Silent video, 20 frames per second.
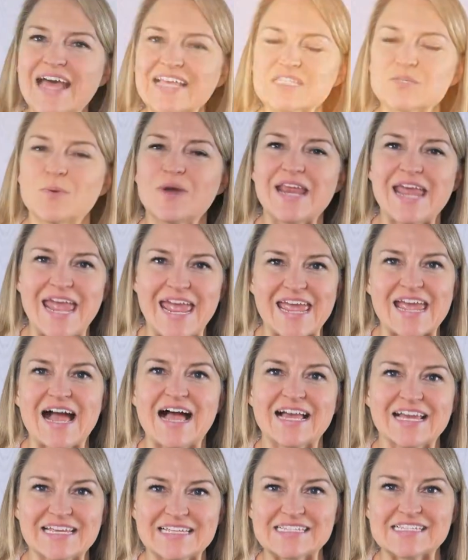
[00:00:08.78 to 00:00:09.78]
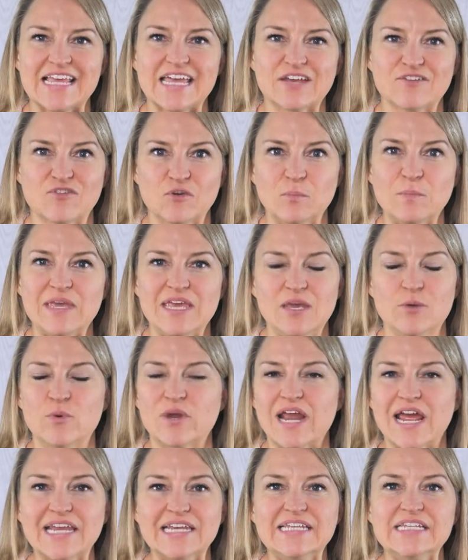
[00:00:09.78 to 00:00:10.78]
That's what AI is like for me
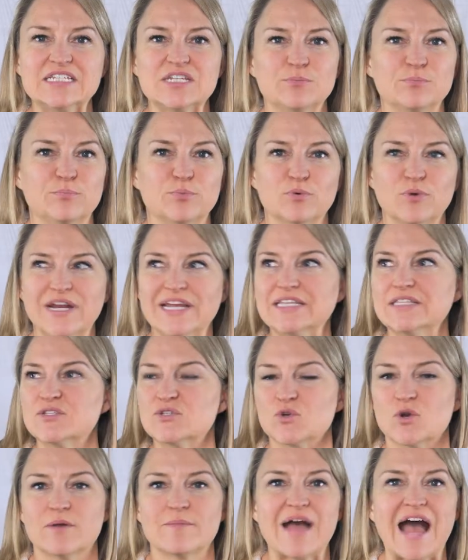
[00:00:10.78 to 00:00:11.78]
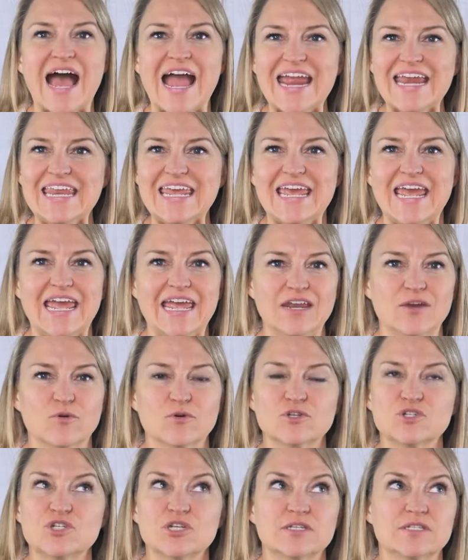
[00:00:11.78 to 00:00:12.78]
when I need to brainstorm, ideate,
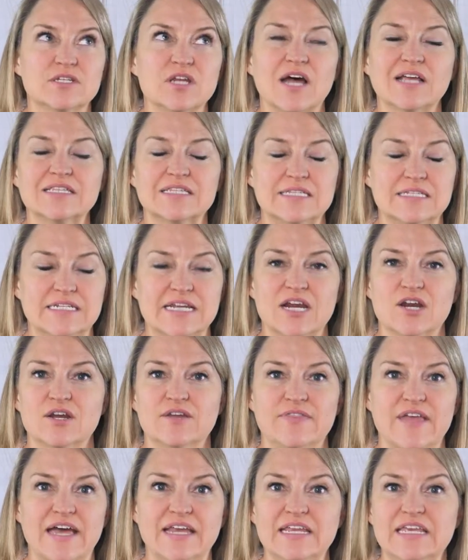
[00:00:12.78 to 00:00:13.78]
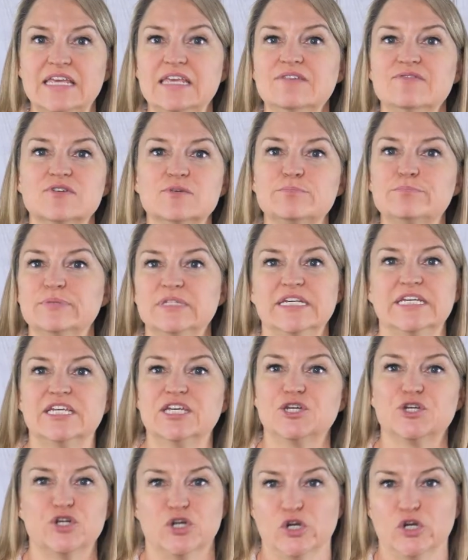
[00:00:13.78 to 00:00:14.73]
or just not stare at that evil blinking